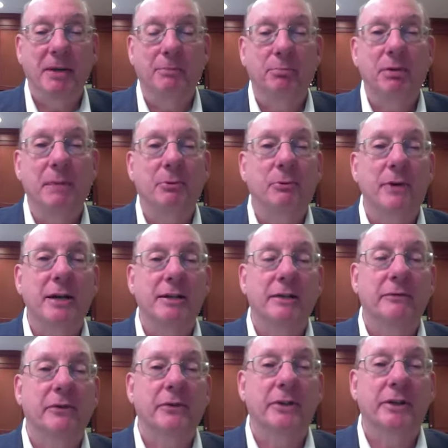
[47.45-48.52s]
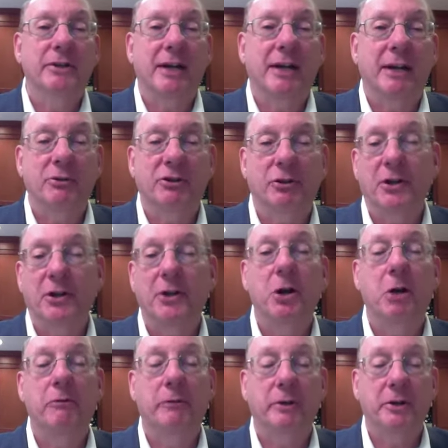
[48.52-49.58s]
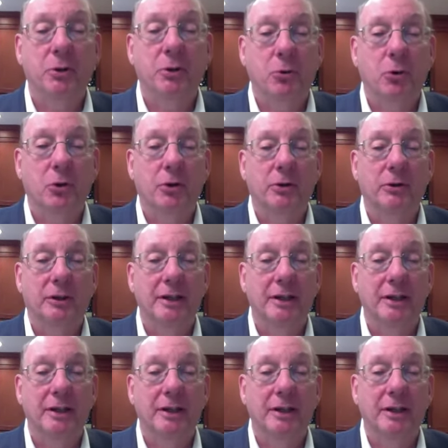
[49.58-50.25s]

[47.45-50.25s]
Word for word: in, preparation for this, I was looking over your